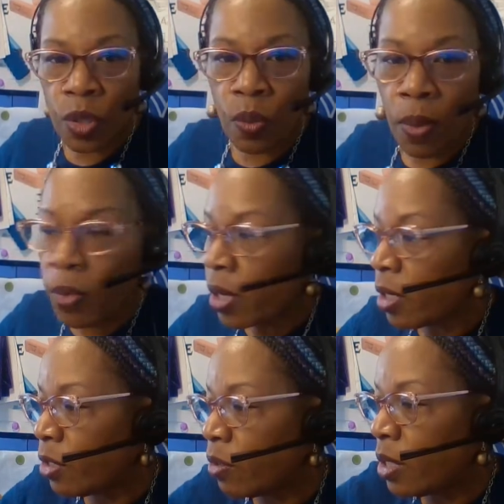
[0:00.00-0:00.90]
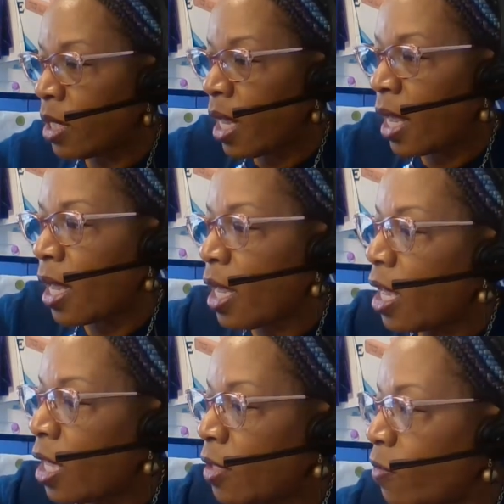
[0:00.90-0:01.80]
what we're going to do today
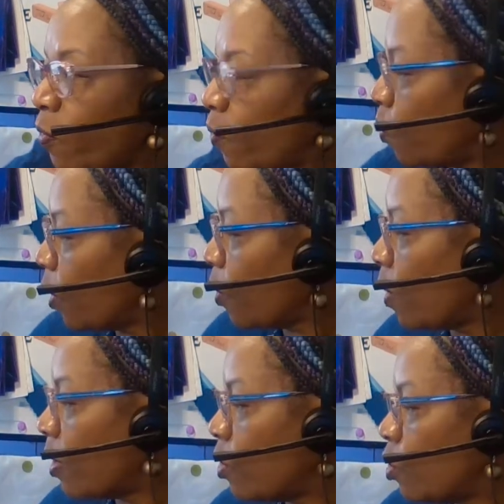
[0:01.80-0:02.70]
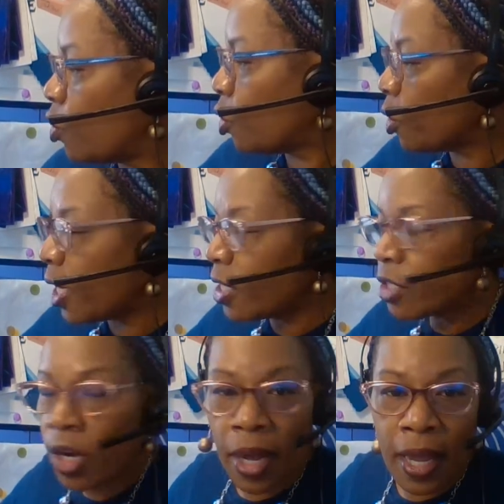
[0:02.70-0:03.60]
is we're going to trace
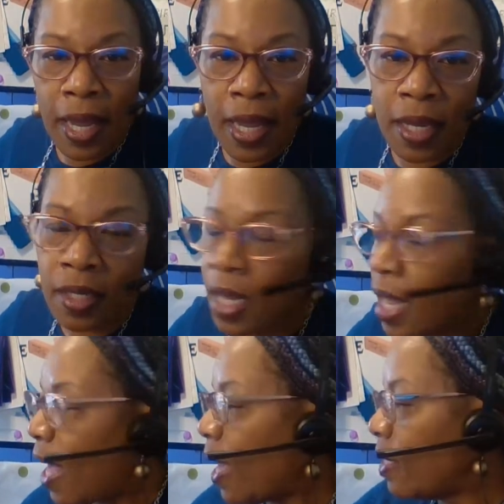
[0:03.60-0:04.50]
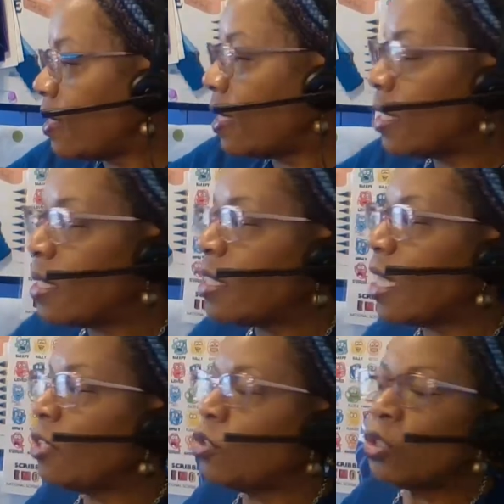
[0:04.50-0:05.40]
our hand as the
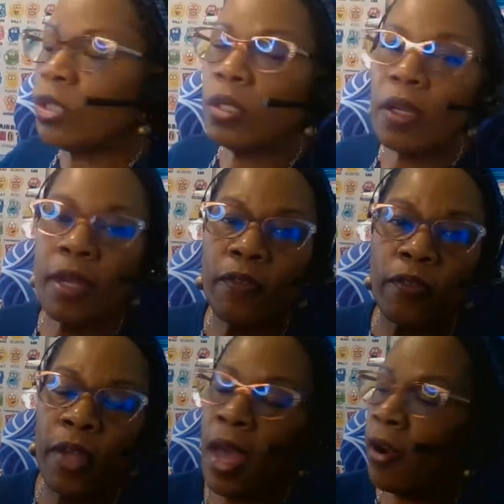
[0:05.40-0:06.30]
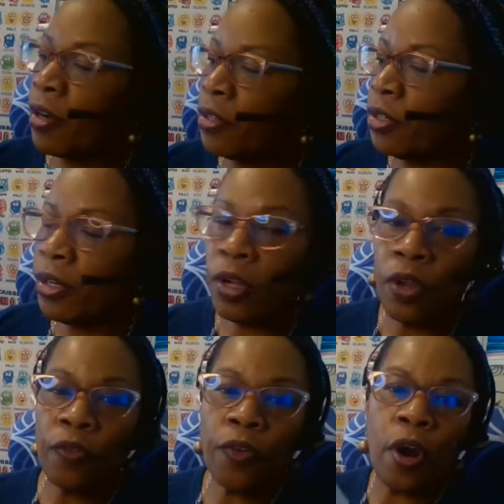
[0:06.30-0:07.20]
central character
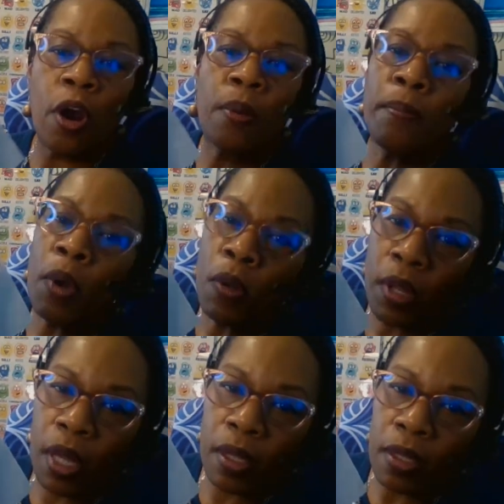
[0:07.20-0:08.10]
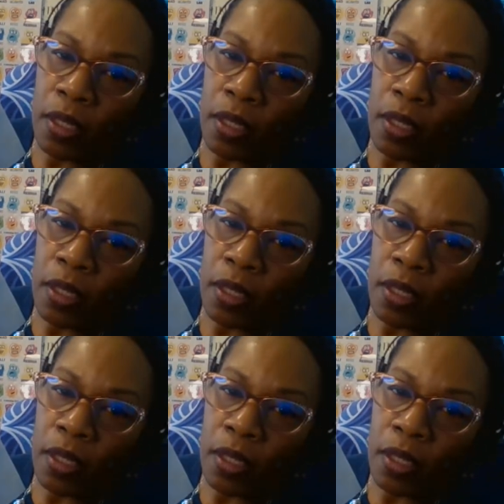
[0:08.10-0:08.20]
for our mola.